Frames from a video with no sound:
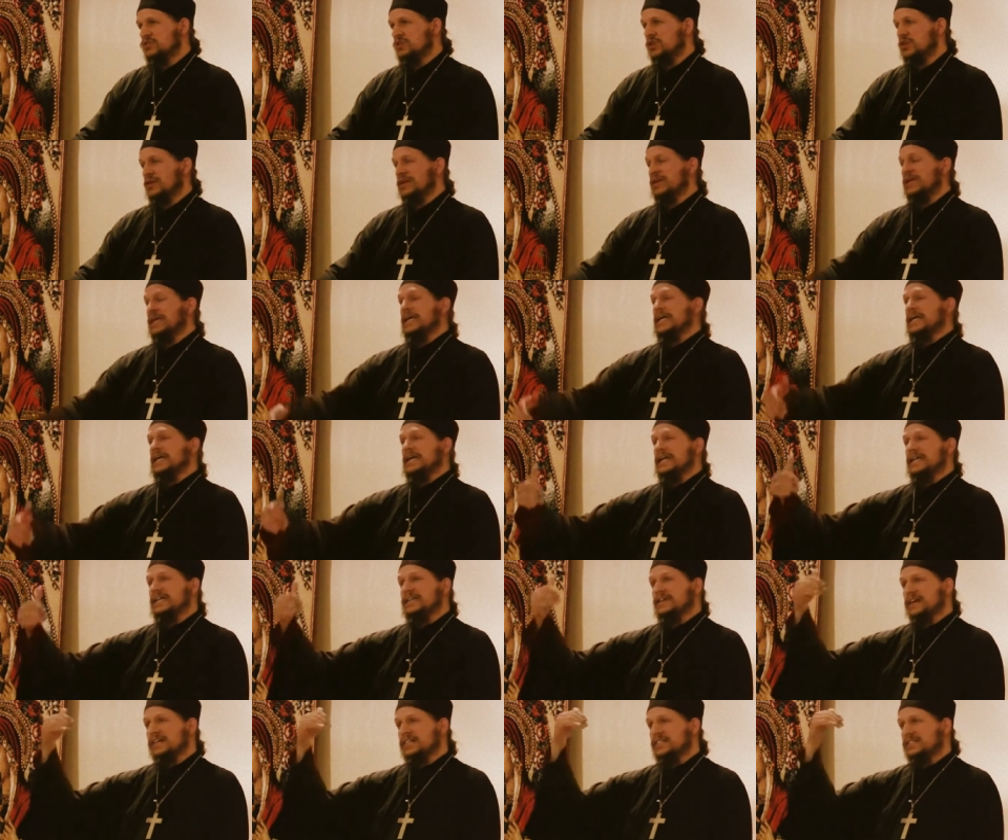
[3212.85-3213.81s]
So he
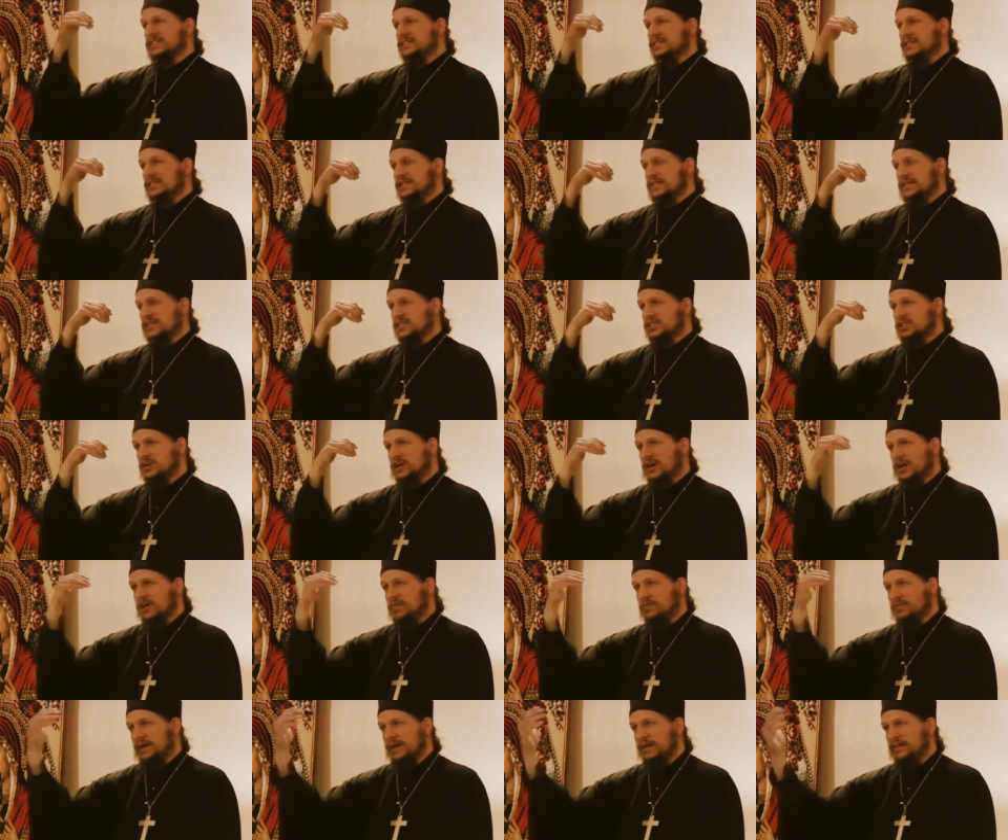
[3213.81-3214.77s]
does, he does
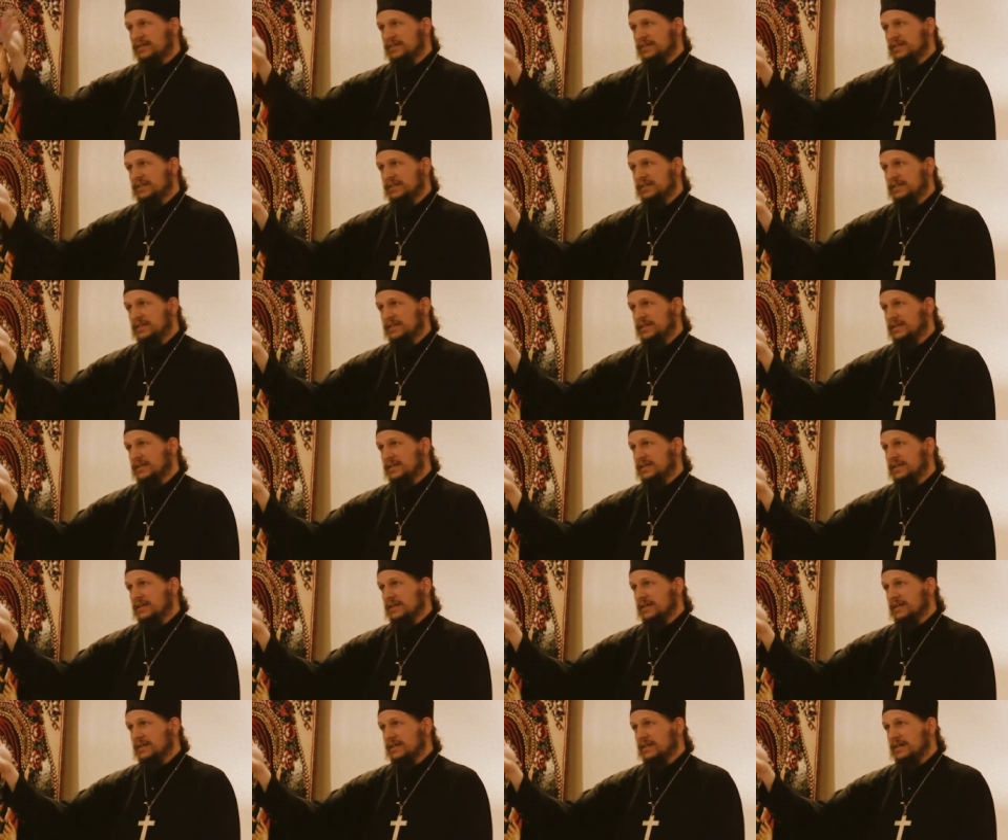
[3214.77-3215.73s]
talk about that
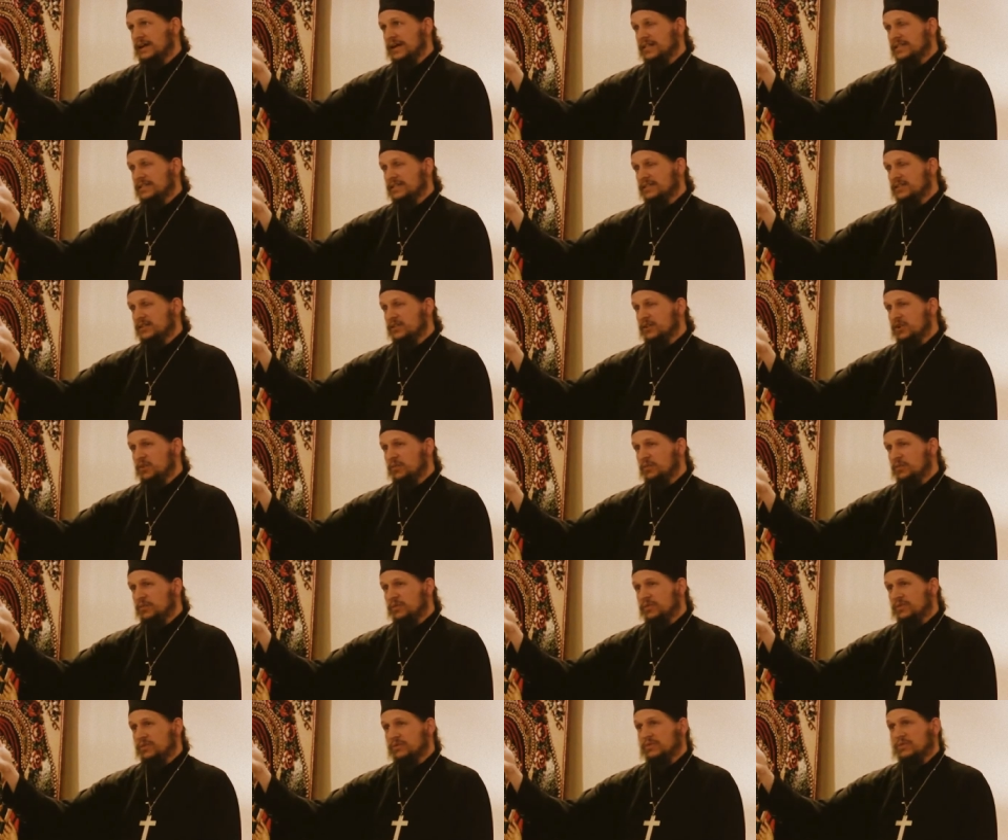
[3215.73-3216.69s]
he, uh,
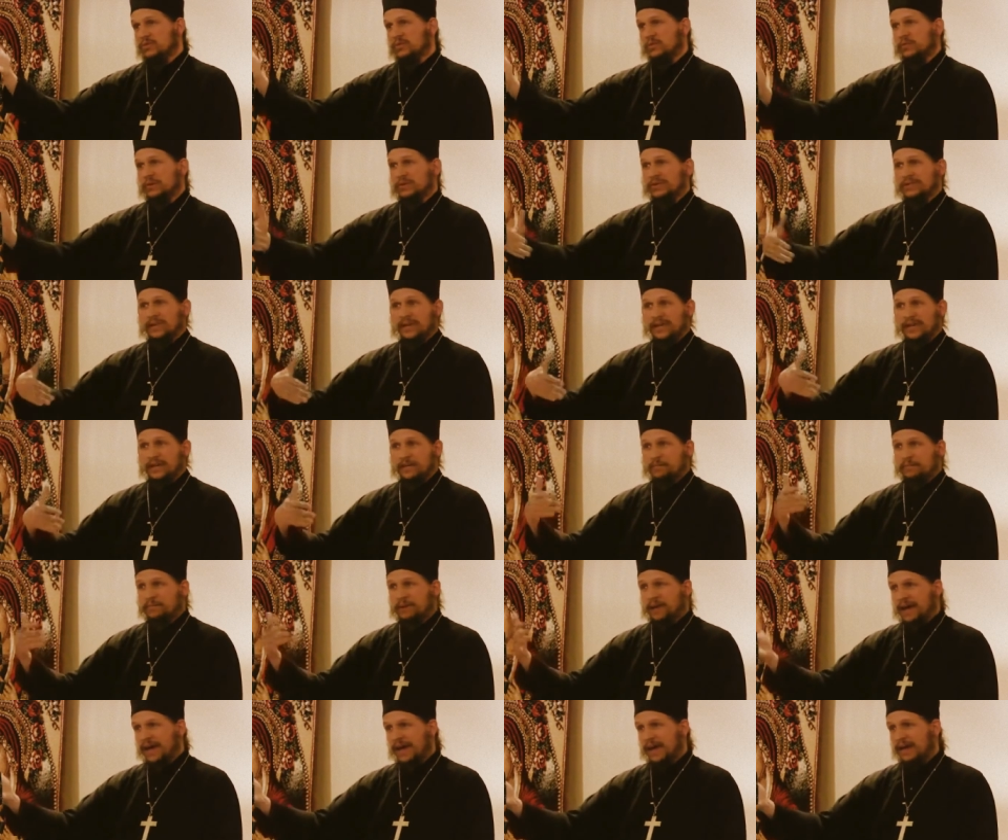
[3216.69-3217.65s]
Constantinople will be
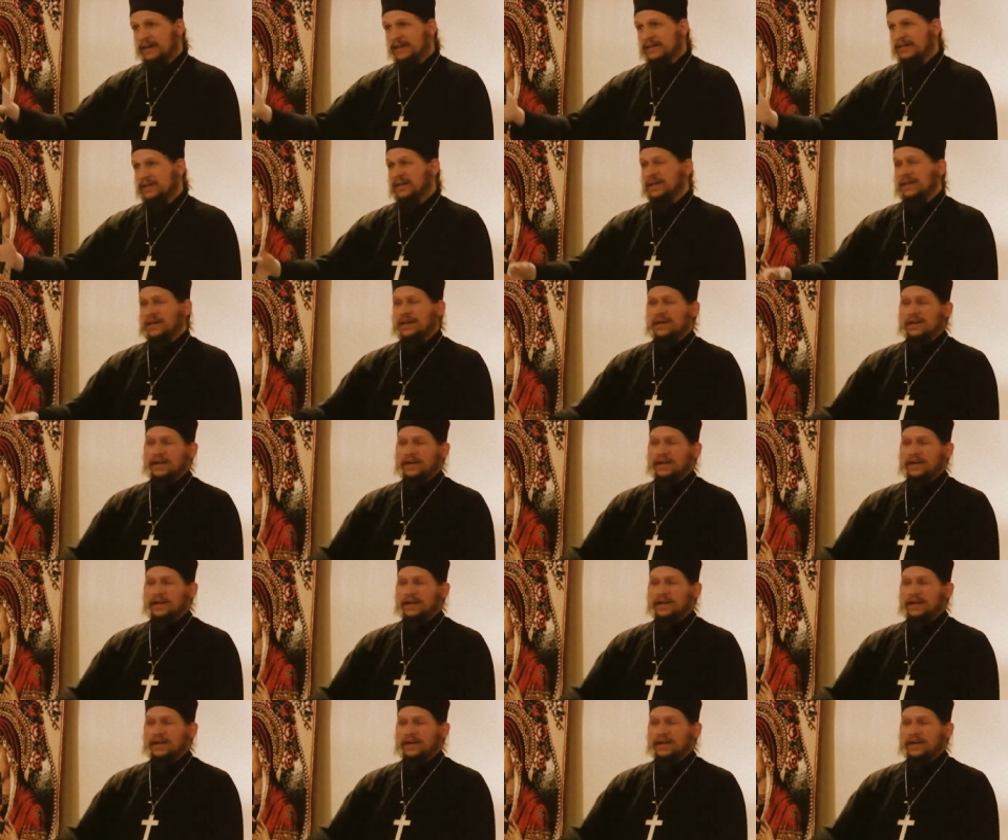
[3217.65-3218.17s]
taken back,